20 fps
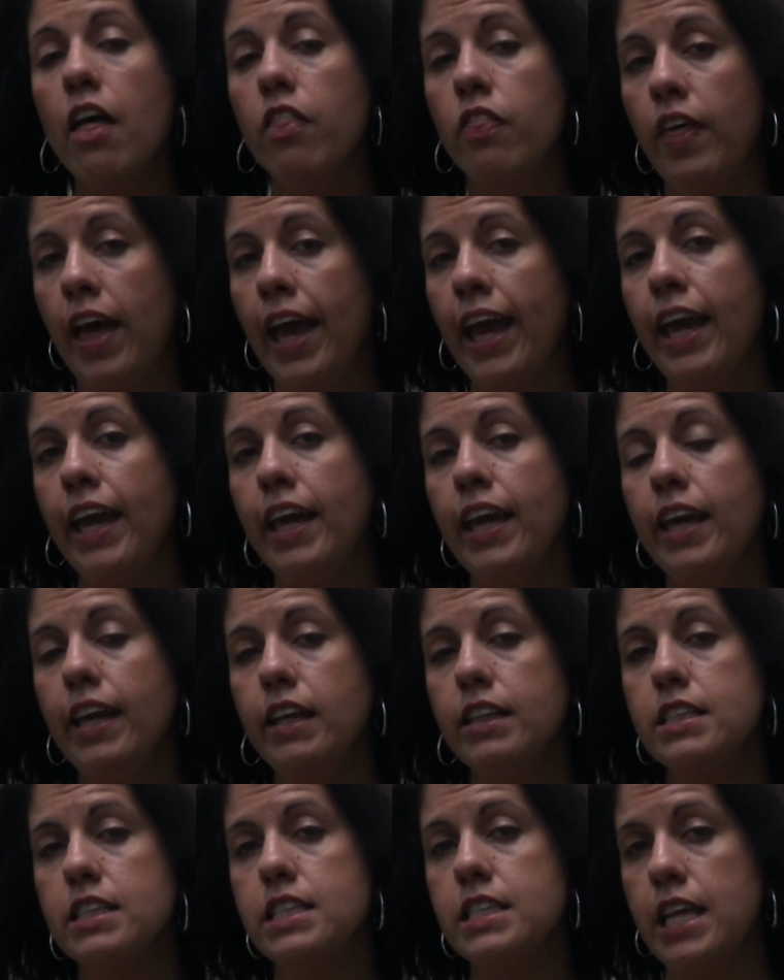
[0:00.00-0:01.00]

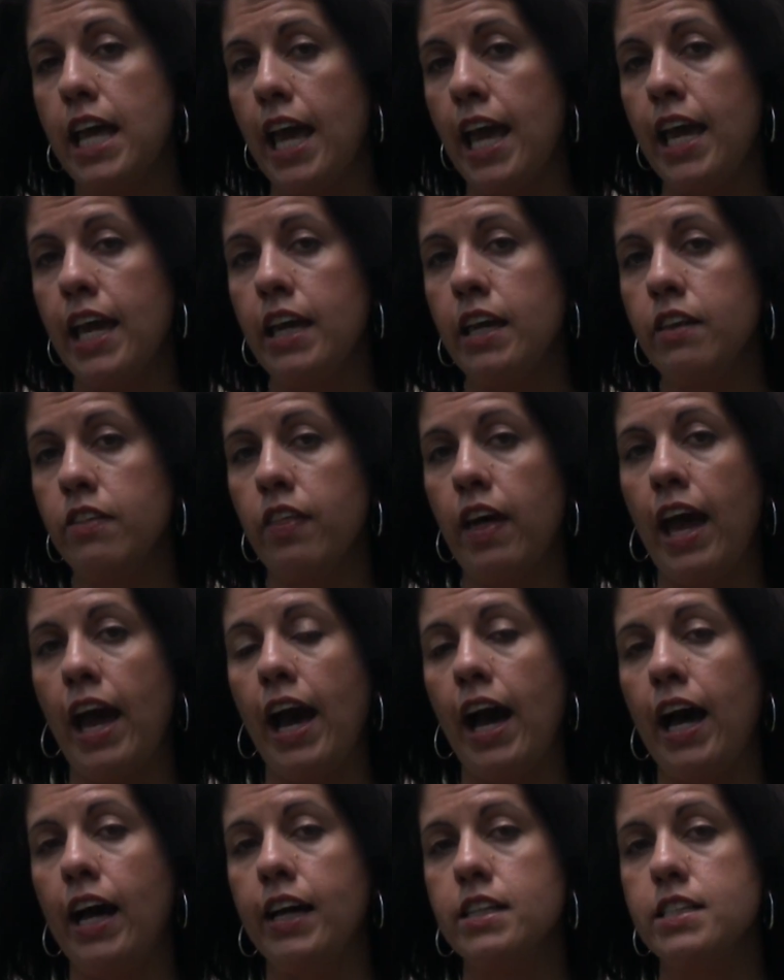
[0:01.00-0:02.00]
they say
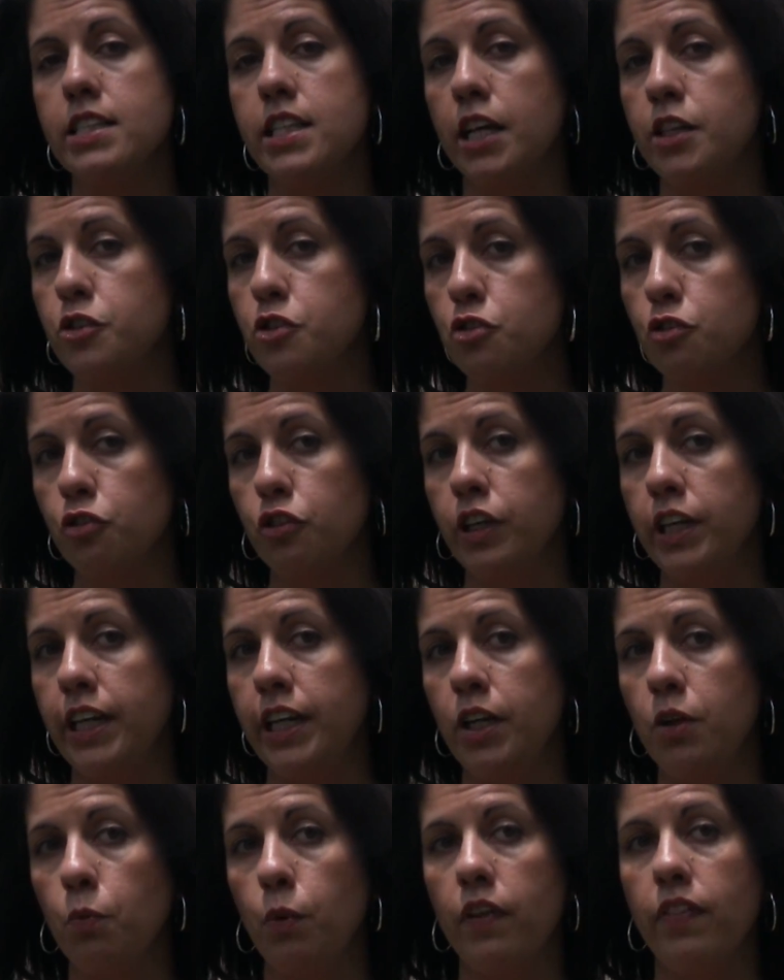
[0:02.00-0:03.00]
that
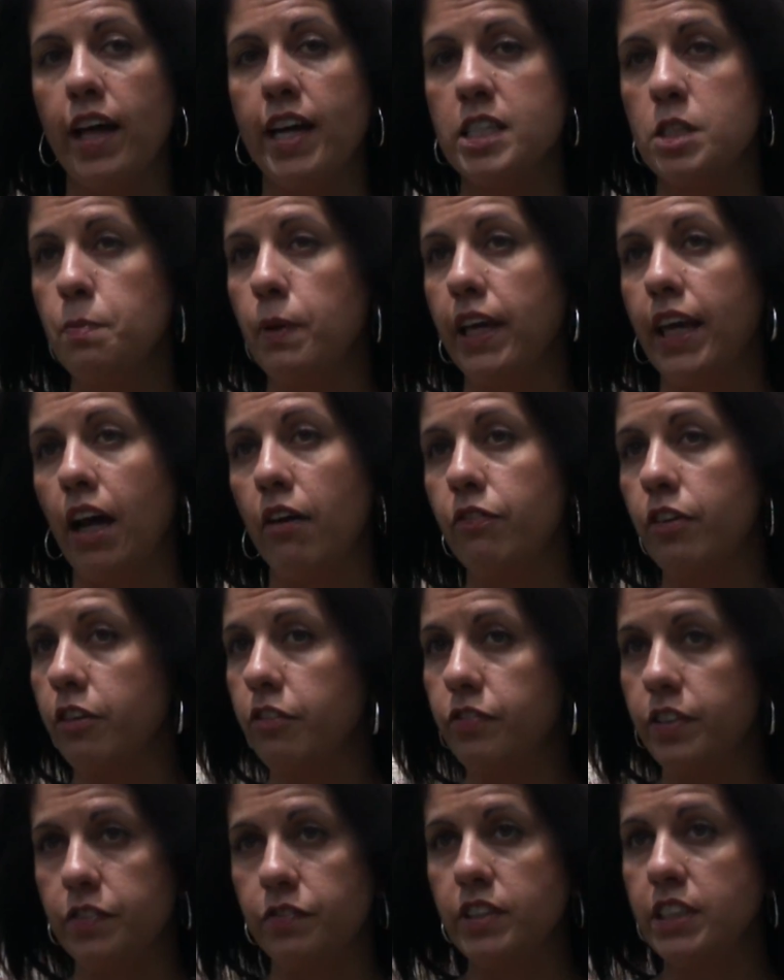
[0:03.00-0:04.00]
sunscreen with SPF of
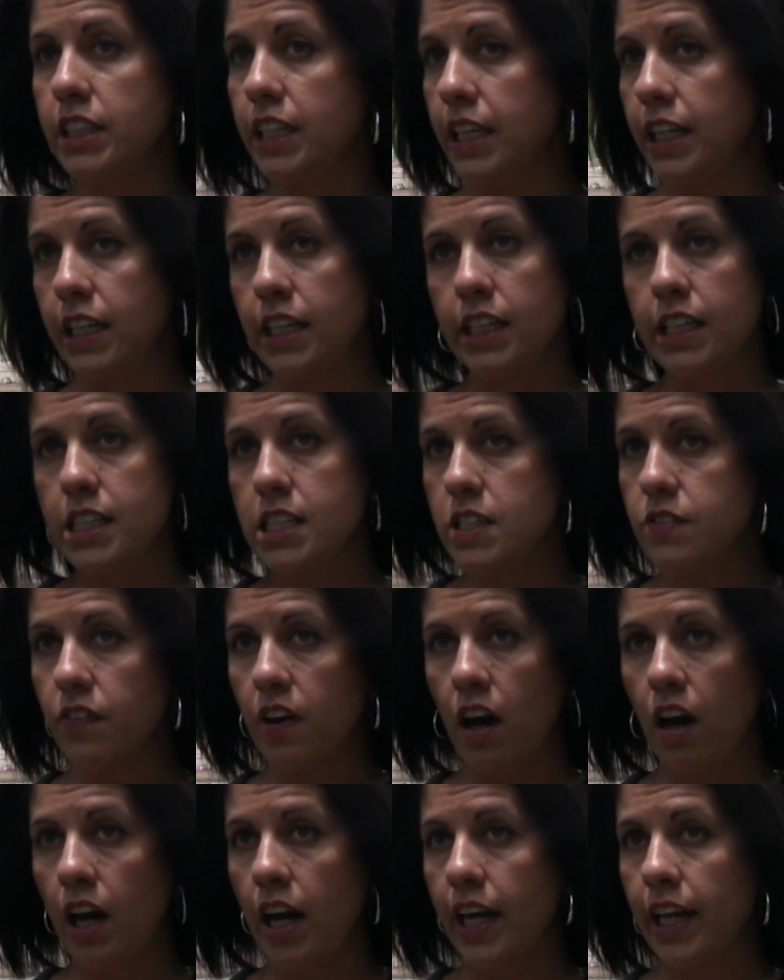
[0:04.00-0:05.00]
15 is
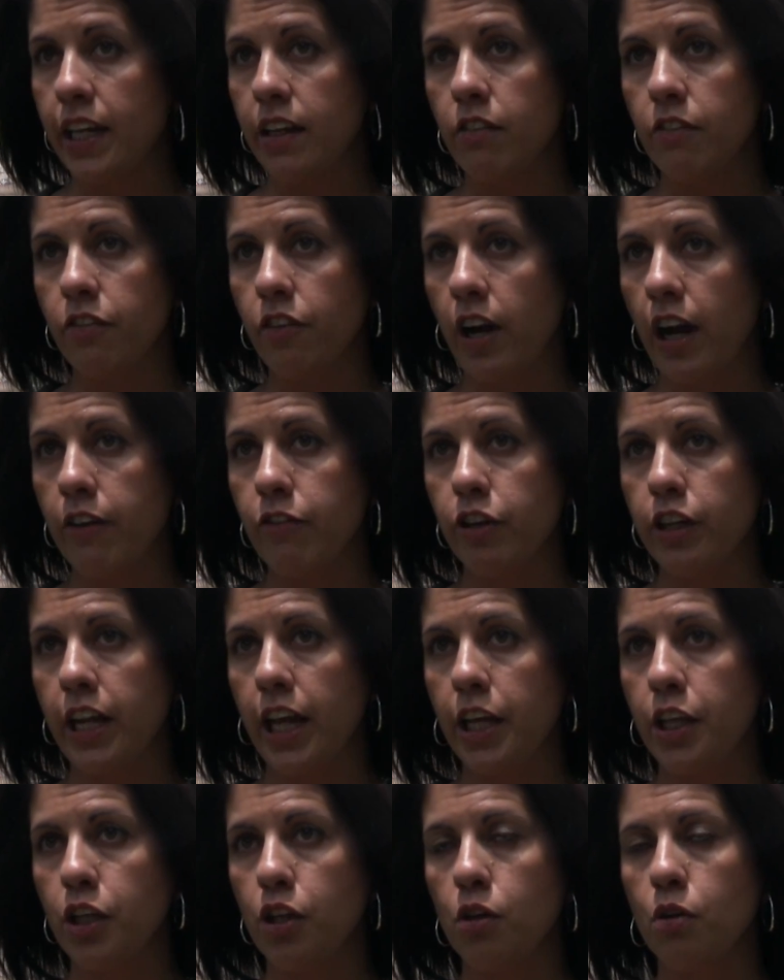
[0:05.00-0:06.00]
fine for
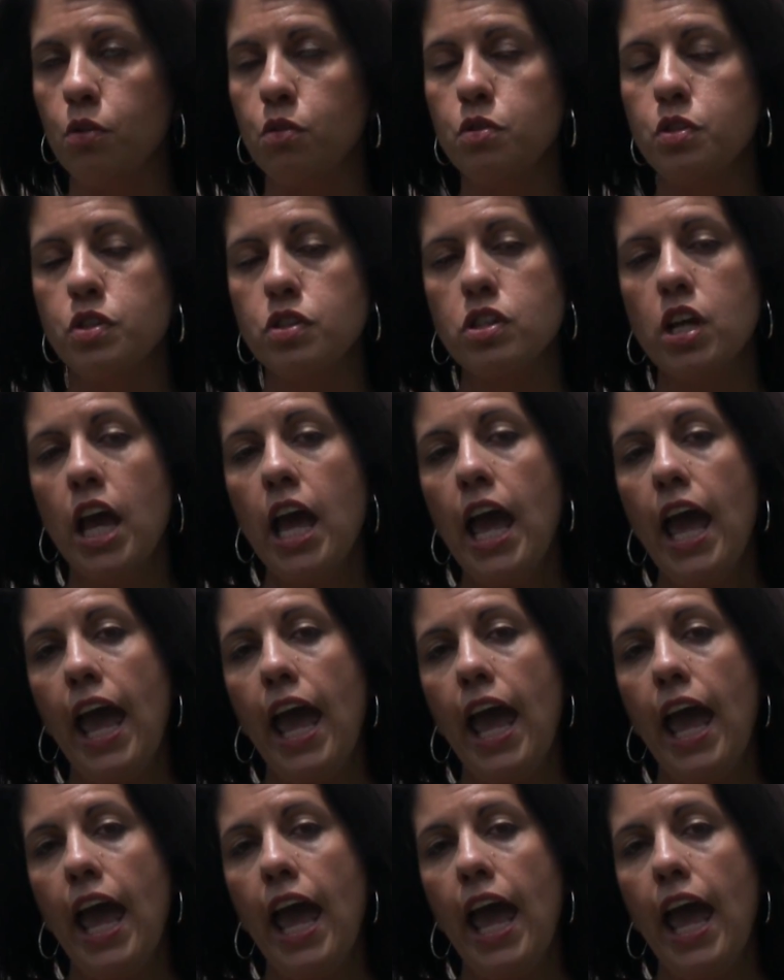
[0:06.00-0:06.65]
everyday use,